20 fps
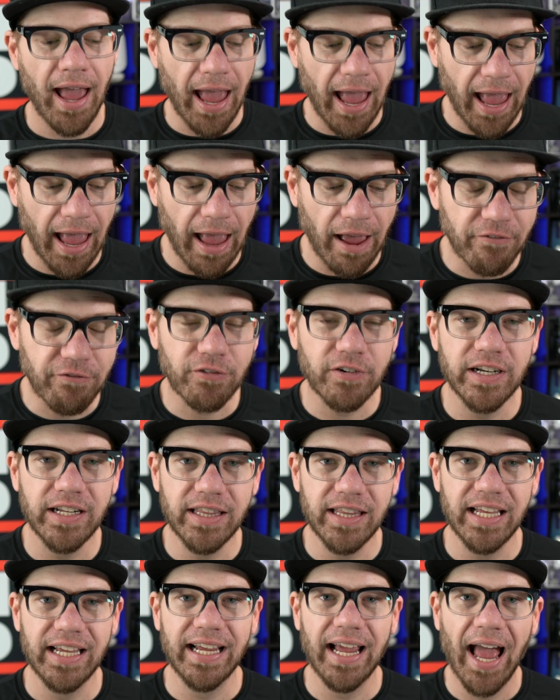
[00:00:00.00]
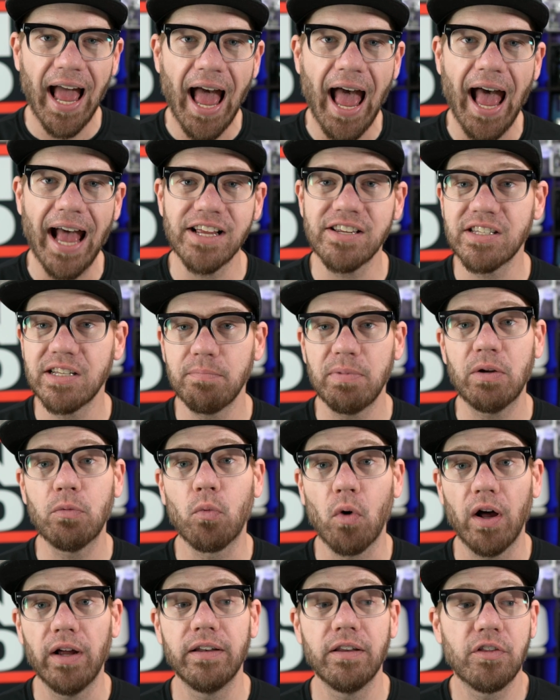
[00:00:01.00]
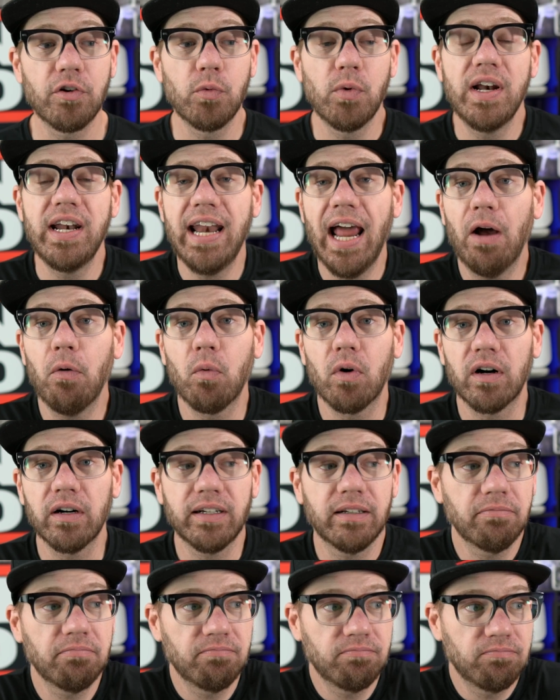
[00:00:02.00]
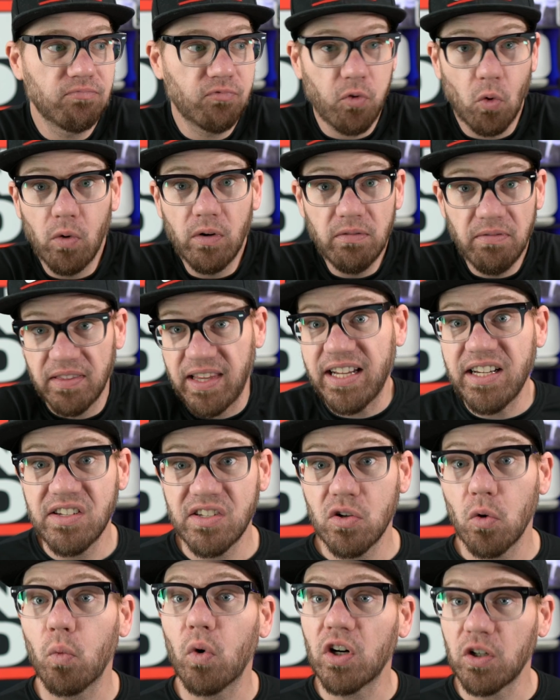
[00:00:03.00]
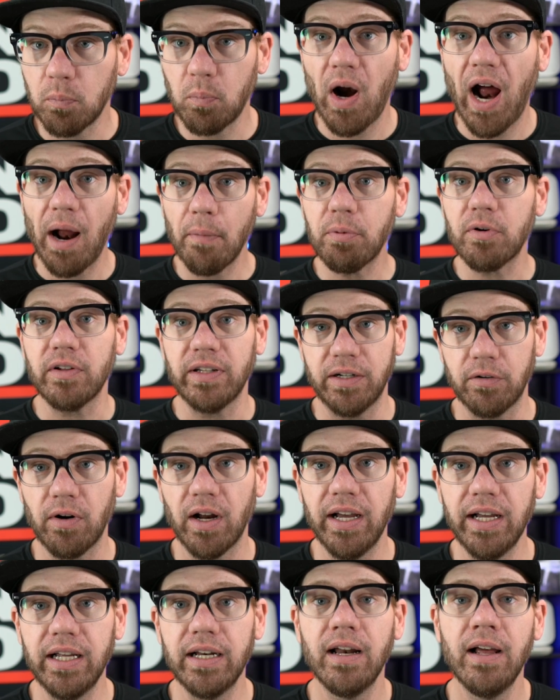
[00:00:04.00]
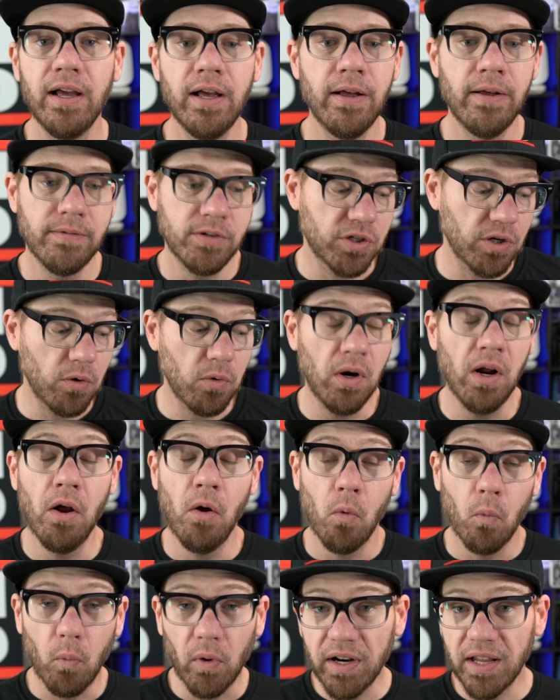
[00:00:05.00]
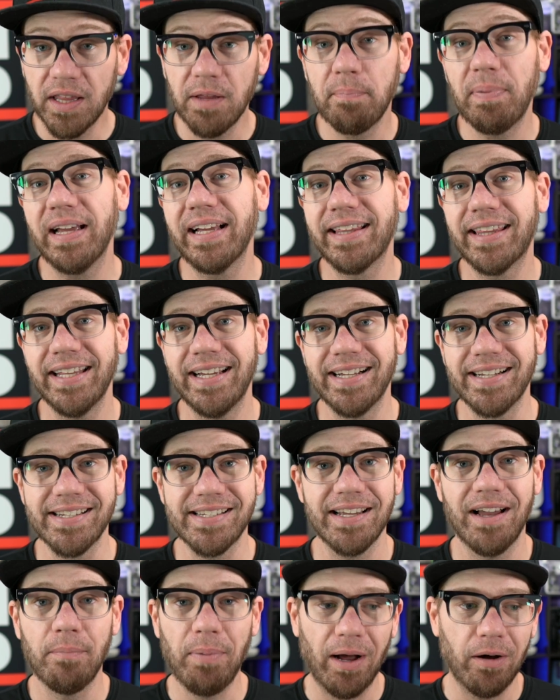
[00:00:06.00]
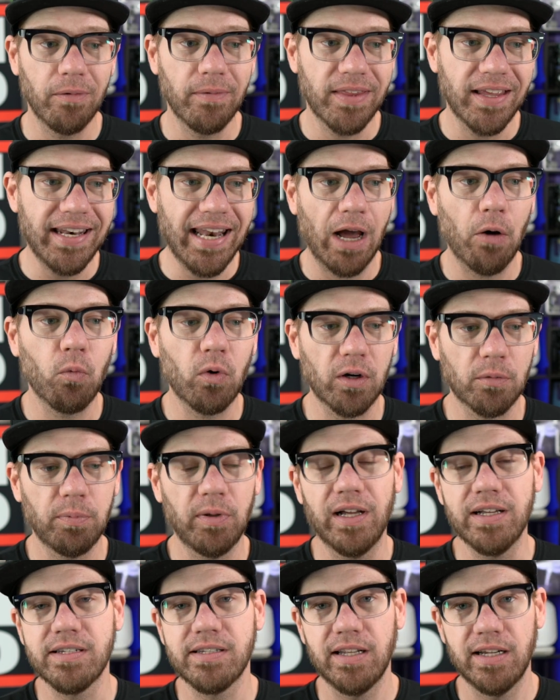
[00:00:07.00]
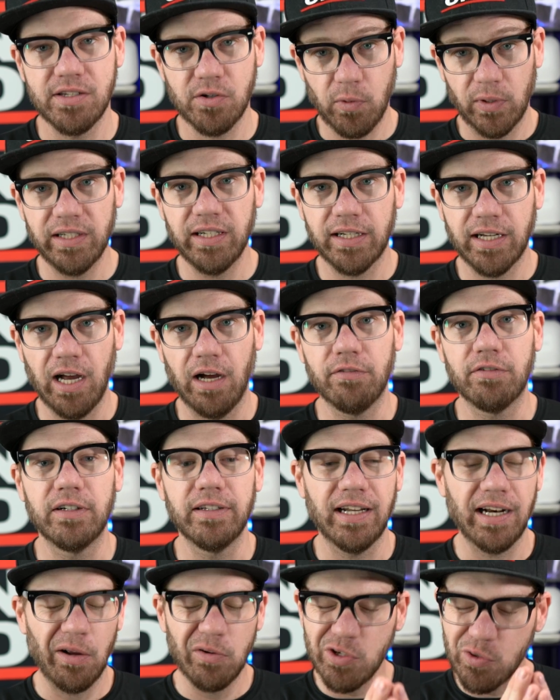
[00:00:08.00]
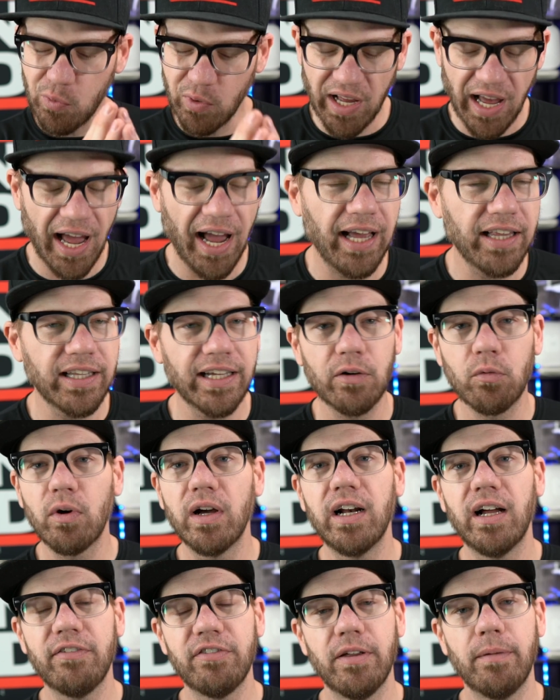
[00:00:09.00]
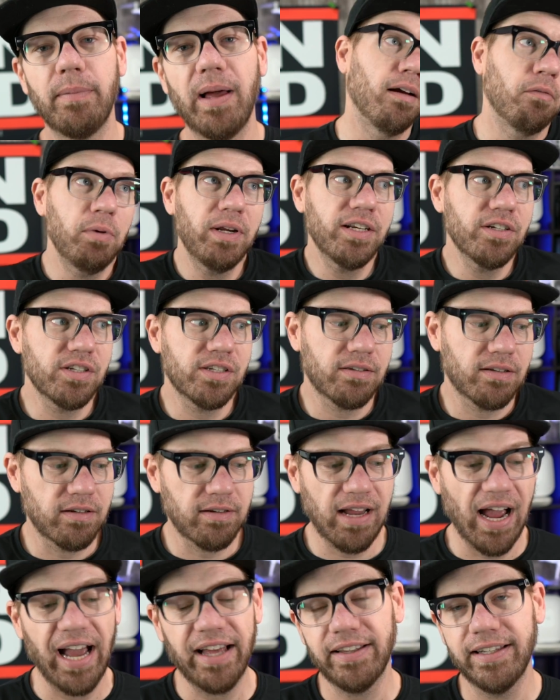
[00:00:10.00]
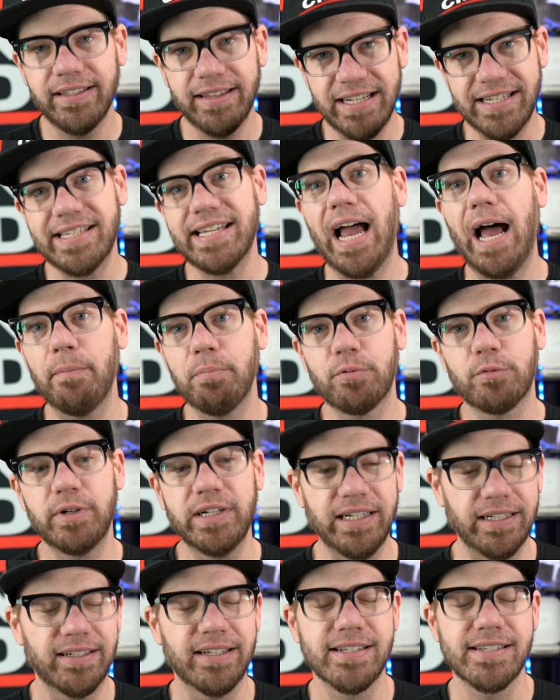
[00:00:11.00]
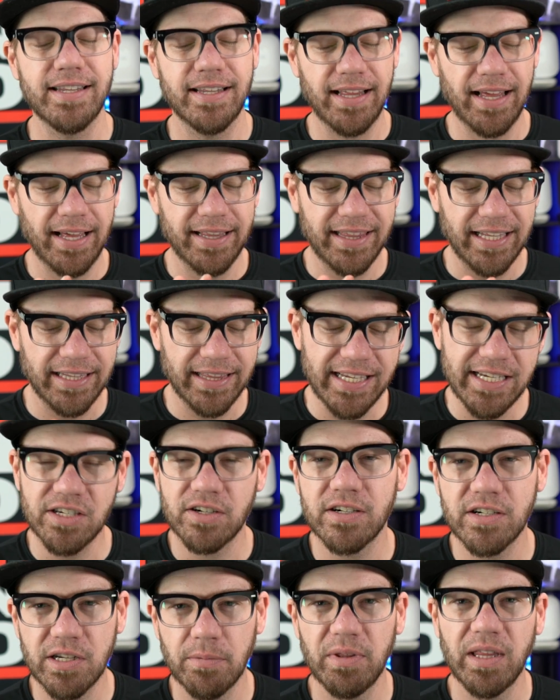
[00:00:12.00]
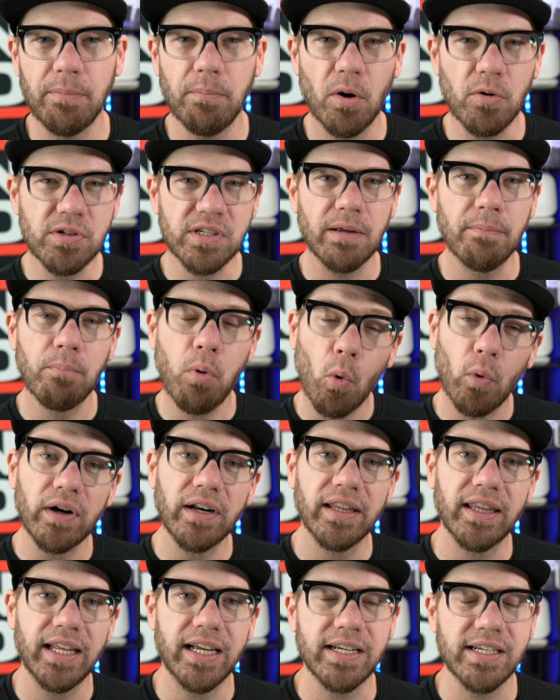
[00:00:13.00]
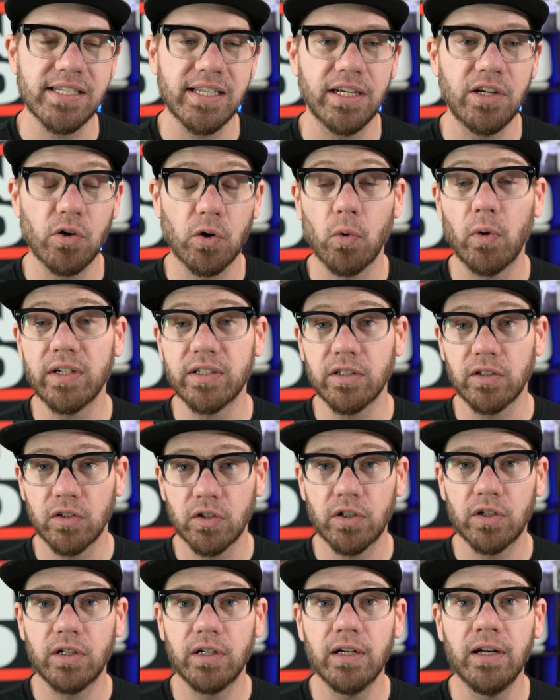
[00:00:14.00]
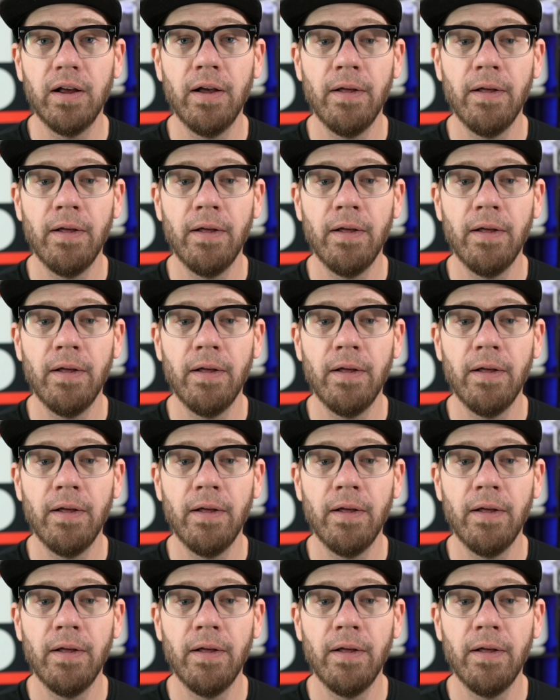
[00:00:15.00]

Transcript: everything has to be run through a network for things to work properly, right? So, one of the big things about the Network Plus that it's going to cover that I just want to highlight right off the bat, we can just highlight these top three because I think these are some of the most important things that you're going to learn